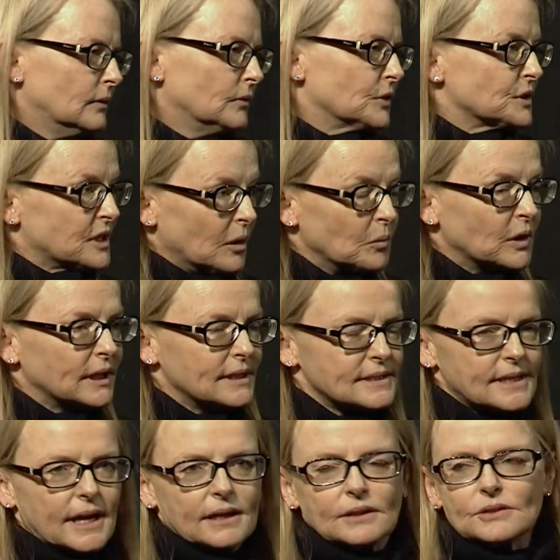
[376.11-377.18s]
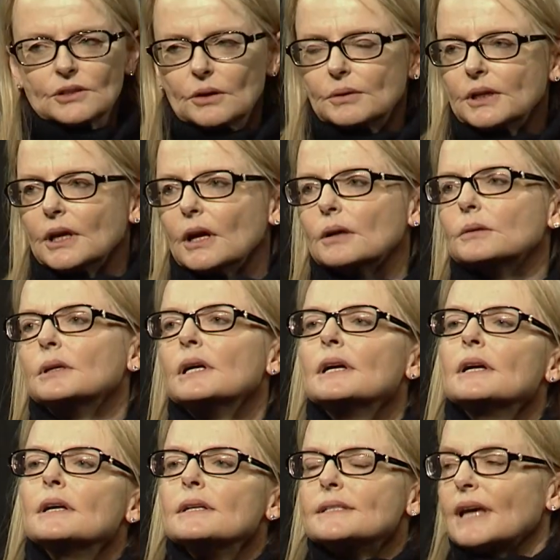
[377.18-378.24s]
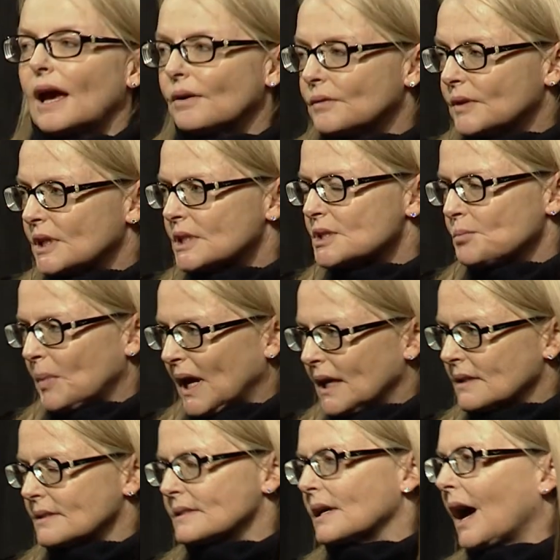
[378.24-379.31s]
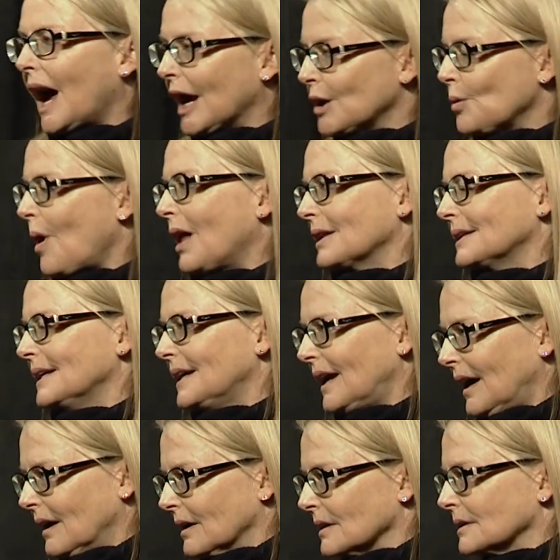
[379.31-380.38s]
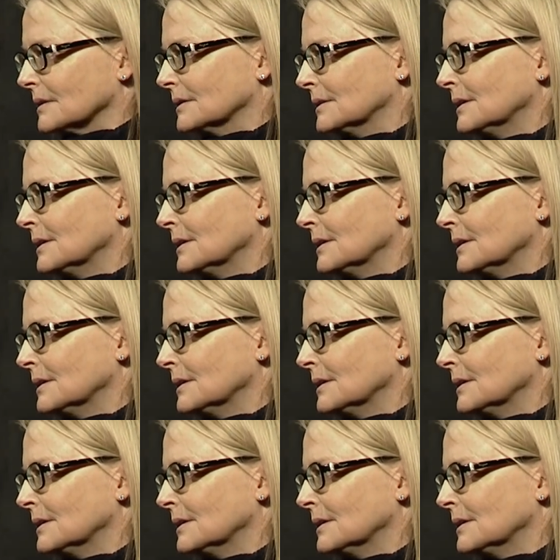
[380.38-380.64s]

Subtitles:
for someone in San Antonio to evidence-based, high-quality care.